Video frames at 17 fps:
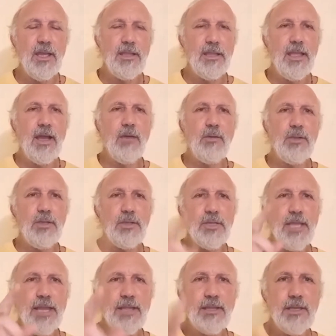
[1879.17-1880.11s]
Now, when you
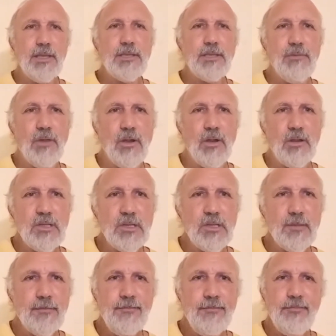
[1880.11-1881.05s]
take this
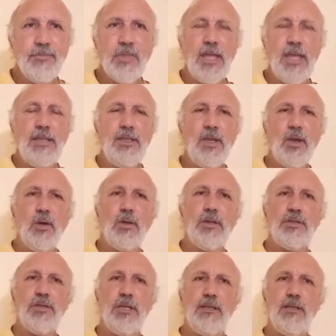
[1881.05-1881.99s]
verse and you go to
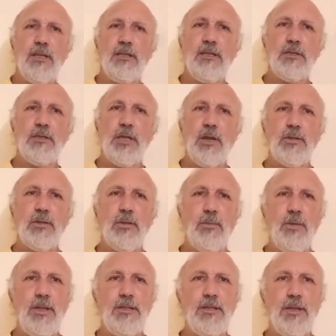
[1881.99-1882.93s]
Chaitanya
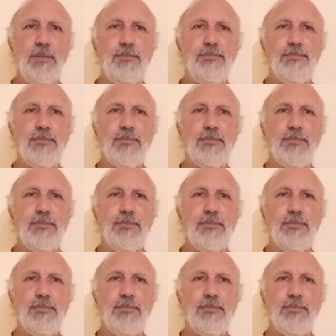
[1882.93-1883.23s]
Charitamrita,